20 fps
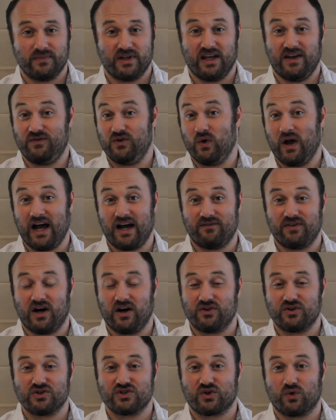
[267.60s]
If you have
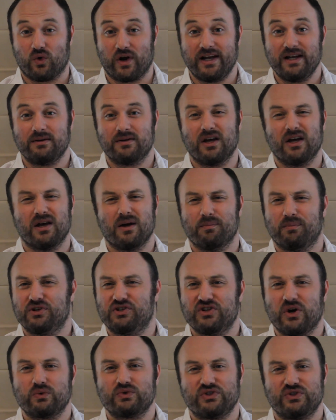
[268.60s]
others, great,
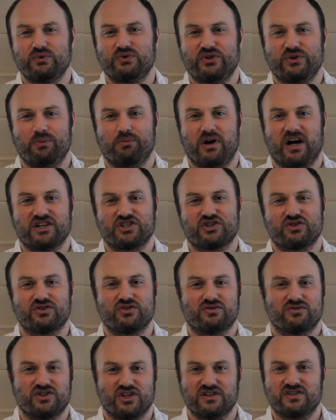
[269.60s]
but don't do too
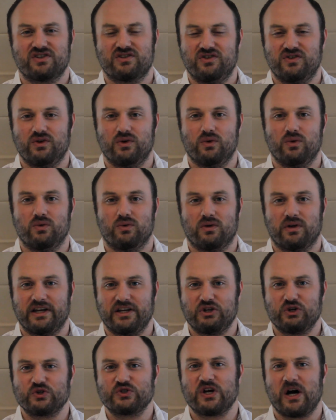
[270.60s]
much. Just do
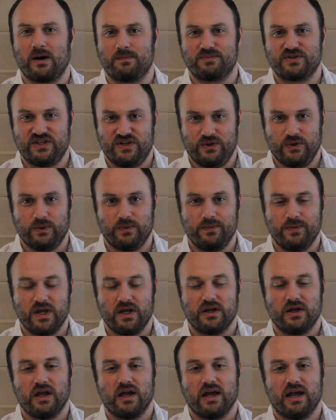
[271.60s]
your top two.
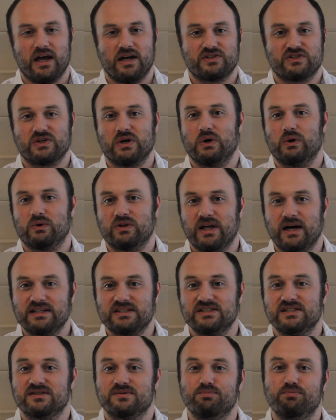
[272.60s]
And so
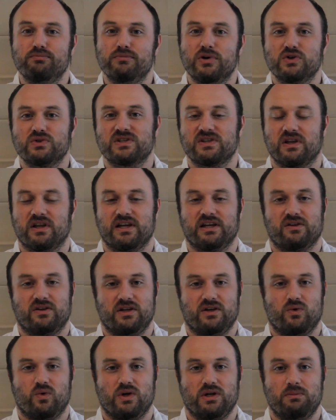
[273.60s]
that is most
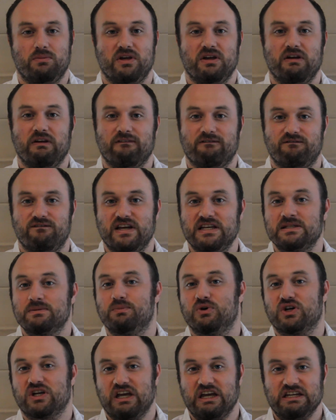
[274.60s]
likely going to be
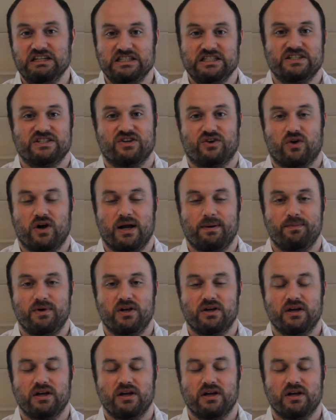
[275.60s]
Facebook and Instagram.